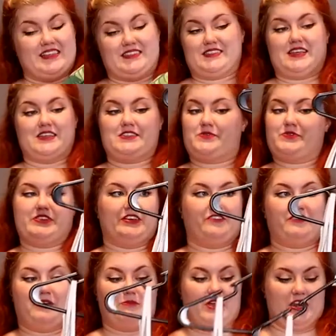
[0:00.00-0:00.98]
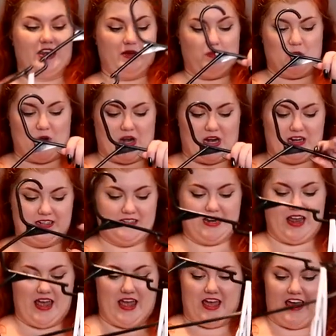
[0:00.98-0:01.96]
This doesn't really fit me anymore.
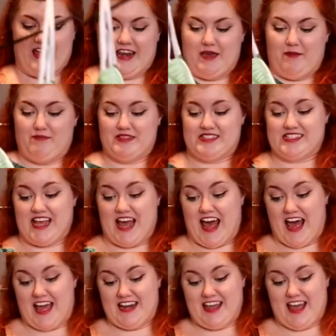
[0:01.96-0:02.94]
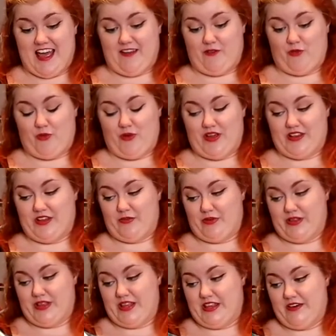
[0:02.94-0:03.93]
And I'm sad. I really,
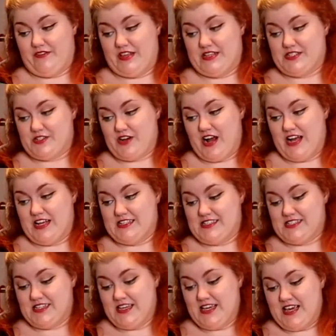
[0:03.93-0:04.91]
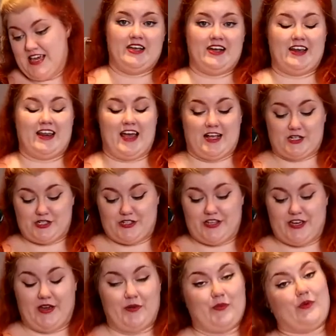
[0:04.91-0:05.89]
really love this dress. And I
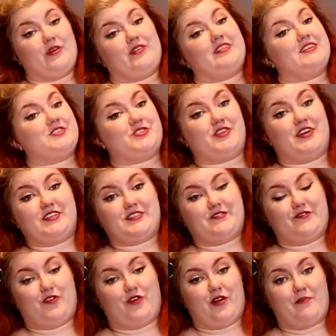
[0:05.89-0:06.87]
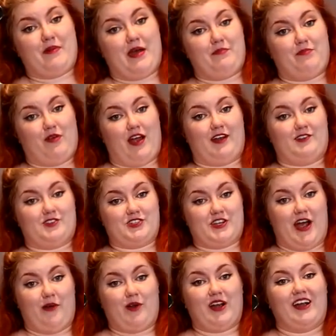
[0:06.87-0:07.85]
actually wore this dress for my bridal
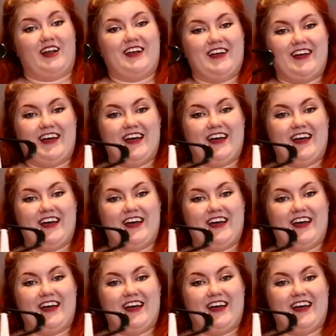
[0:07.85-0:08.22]
shower.